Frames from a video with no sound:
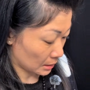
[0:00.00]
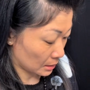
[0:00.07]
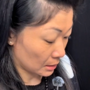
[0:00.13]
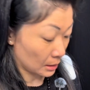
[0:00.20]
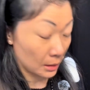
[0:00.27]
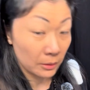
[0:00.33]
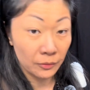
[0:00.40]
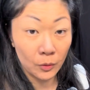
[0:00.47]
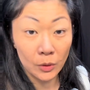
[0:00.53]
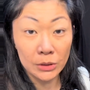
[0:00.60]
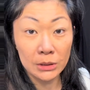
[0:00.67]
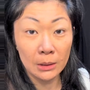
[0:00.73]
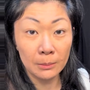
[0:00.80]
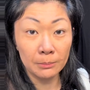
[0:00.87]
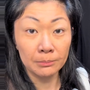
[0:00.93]
And of course
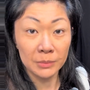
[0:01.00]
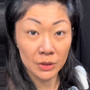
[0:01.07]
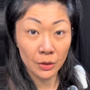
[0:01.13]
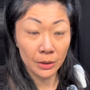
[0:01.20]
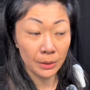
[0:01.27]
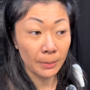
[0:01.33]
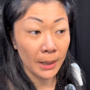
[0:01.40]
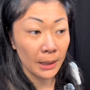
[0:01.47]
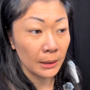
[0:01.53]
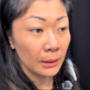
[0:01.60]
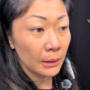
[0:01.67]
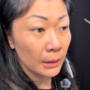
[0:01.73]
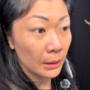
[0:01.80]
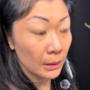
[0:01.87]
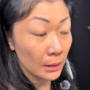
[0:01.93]
I'm starting to panic.
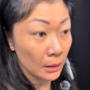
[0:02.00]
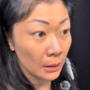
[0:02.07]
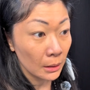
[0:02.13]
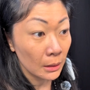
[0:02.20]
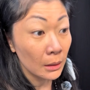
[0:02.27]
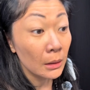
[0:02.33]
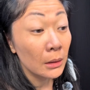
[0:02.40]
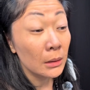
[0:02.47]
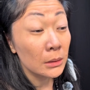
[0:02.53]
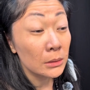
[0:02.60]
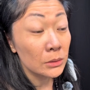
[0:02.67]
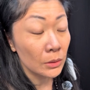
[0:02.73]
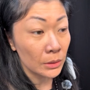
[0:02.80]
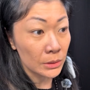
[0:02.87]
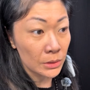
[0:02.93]

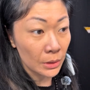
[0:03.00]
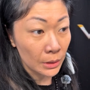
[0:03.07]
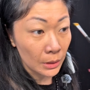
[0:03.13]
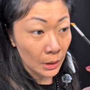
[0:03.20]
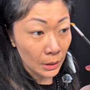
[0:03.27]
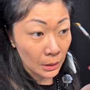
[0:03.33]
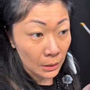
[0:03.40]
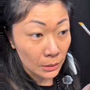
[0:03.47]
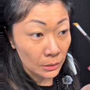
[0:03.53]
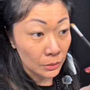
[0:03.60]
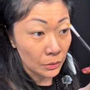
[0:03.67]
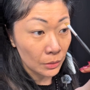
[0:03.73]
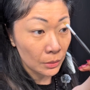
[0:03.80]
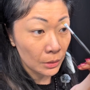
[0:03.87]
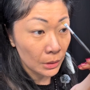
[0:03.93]
So I started knocking on the
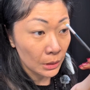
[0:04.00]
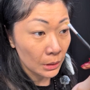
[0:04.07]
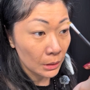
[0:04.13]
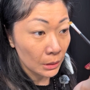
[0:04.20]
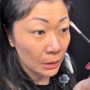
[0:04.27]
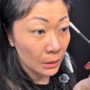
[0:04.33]
door,